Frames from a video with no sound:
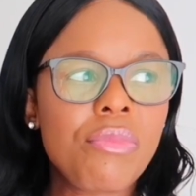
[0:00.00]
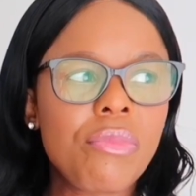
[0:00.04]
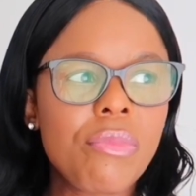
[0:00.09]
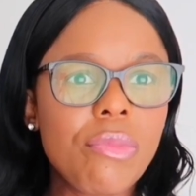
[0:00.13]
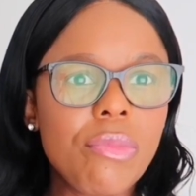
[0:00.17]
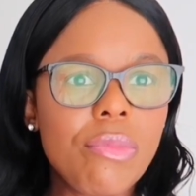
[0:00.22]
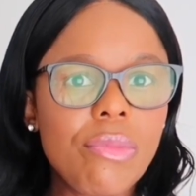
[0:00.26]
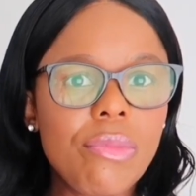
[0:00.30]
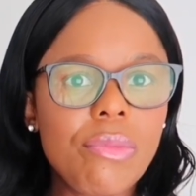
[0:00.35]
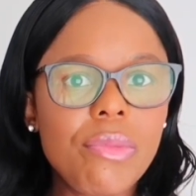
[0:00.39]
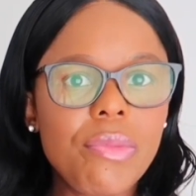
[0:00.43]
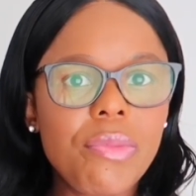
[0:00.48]

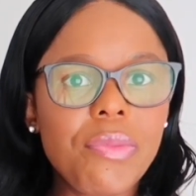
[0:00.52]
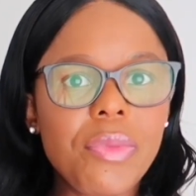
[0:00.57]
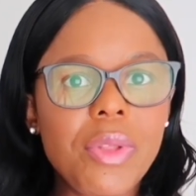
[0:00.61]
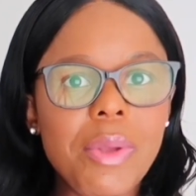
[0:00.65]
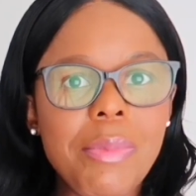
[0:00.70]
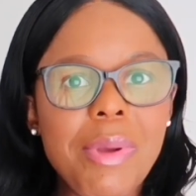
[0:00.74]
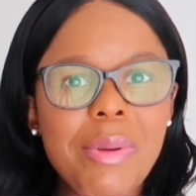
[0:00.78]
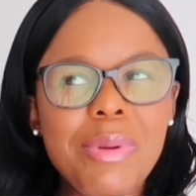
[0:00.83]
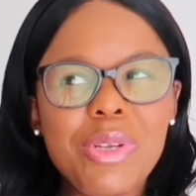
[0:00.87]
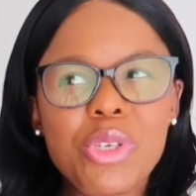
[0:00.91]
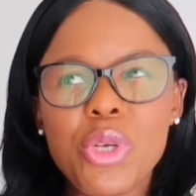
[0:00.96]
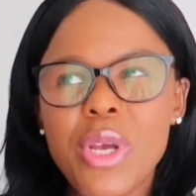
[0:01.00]

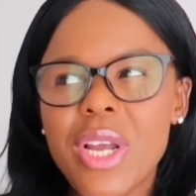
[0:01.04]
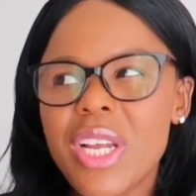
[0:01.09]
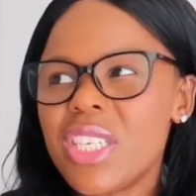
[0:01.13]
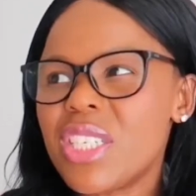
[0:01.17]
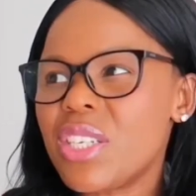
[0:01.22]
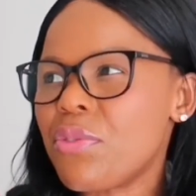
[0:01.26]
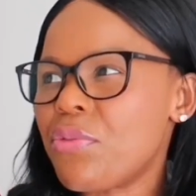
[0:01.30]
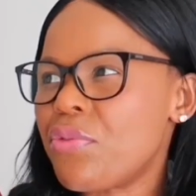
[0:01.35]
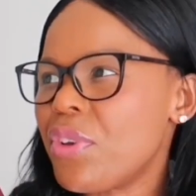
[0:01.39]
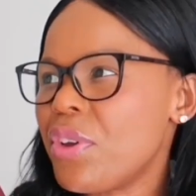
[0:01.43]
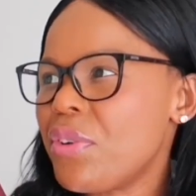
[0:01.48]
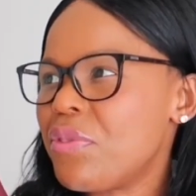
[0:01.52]
maybe
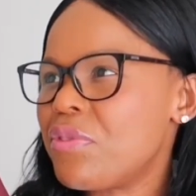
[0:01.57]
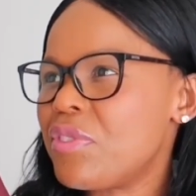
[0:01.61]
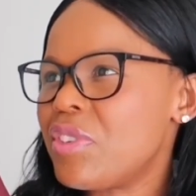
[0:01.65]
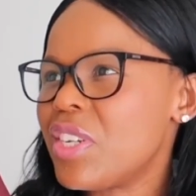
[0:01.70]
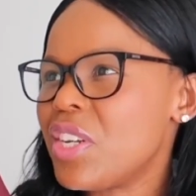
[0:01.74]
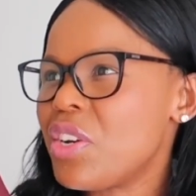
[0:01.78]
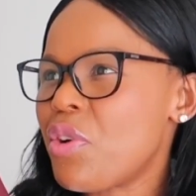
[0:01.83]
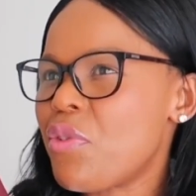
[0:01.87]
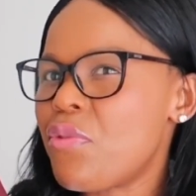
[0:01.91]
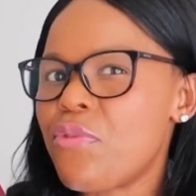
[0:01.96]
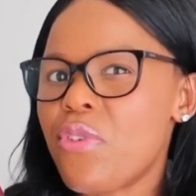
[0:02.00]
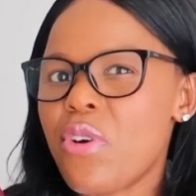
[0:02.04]

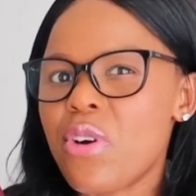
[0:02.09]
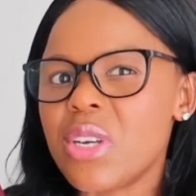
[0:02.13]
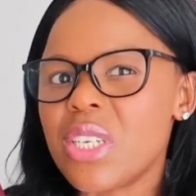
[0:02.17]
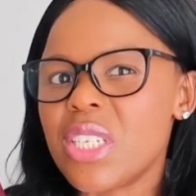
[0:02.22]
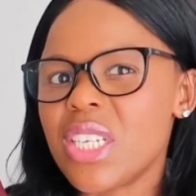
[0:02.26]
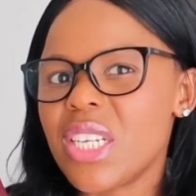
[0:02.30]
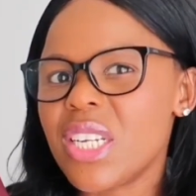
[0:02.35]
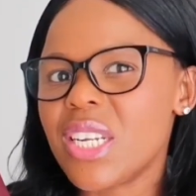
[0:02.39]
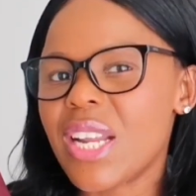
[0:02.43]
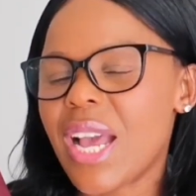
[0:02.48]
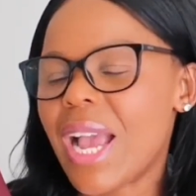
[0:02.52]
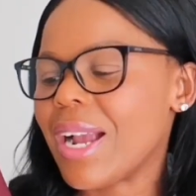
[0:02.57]
2015 or
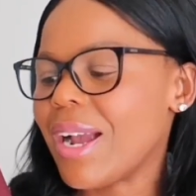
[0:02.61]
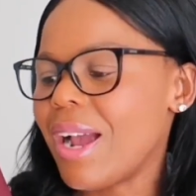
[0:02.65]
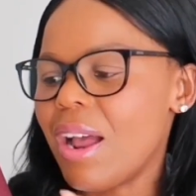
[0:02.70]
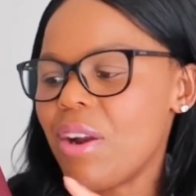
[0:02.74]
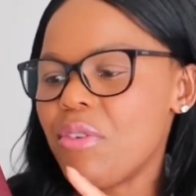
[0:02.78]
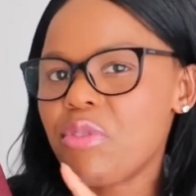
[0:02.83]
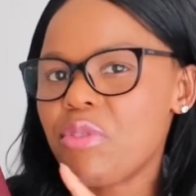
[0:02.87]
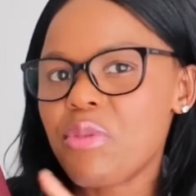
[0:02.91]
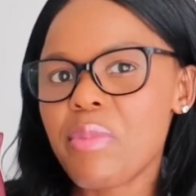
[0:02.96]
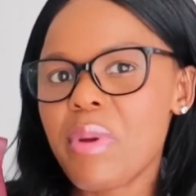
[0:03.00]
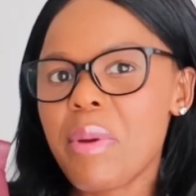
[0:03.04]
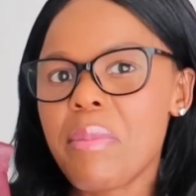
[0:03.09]
14, I
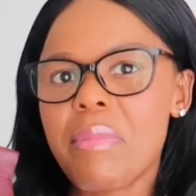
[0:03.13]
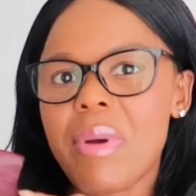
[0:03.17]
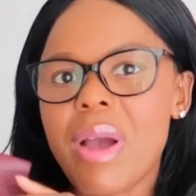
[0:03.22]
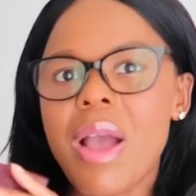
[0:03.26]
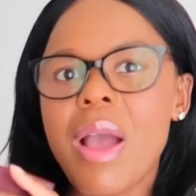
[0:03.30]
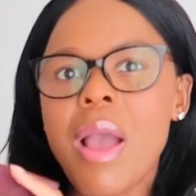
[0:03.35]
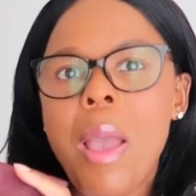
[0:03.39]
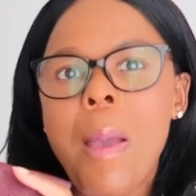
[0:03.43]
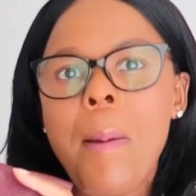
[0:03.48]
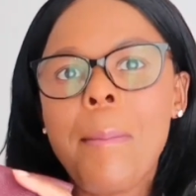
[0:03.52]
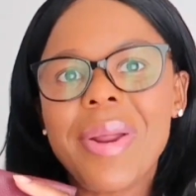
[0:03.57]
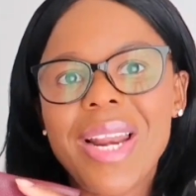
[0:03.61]
can't remember,
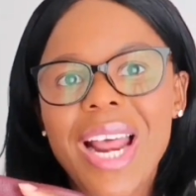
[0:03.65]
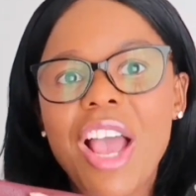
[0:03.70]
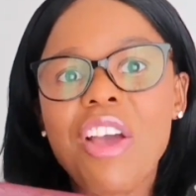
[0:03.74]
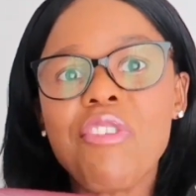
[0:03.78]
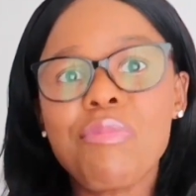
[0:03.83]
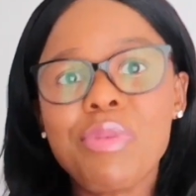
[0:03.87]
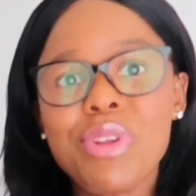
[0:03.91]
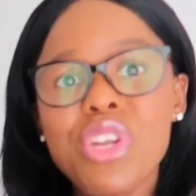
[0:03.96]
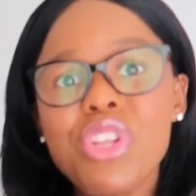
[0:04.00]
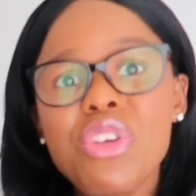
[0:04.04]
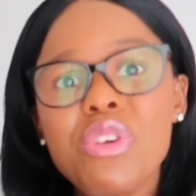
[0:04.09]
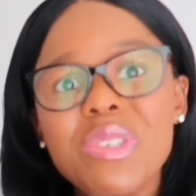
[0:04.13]
but I've
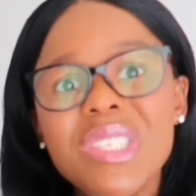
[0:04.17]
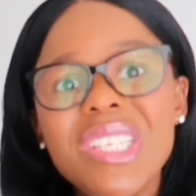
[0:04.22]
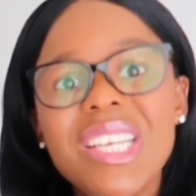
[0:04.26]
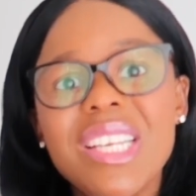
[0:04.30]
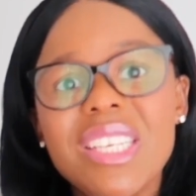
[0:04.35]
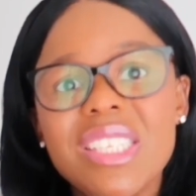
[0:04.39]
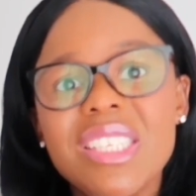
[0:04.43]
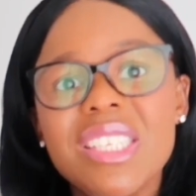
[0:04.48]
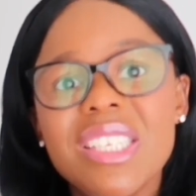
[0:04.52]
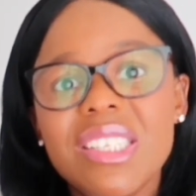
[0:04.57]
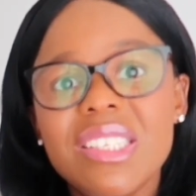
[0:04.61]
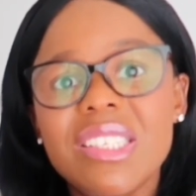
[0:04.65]
been using
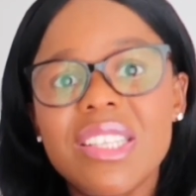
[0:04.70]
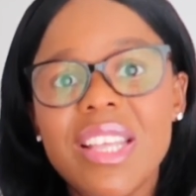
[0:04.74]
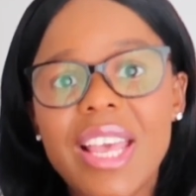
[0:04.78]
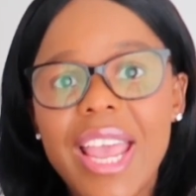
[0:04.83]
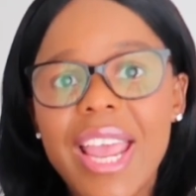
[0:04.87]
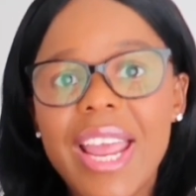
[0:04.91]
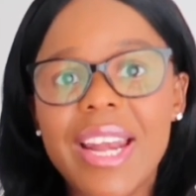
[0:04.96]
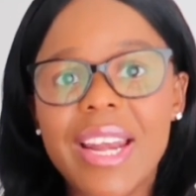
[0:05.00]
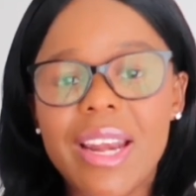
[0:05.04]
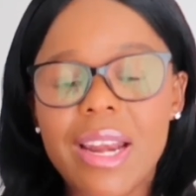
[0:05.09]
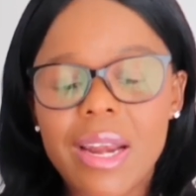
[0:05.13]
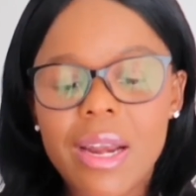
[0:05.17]
it since
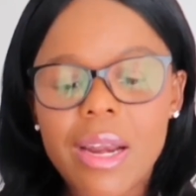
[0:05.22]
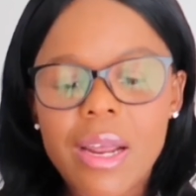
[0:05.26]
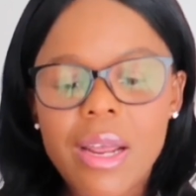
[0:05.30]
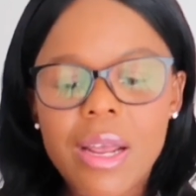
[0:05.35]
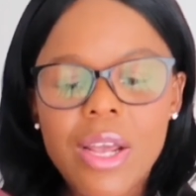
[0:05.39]
then,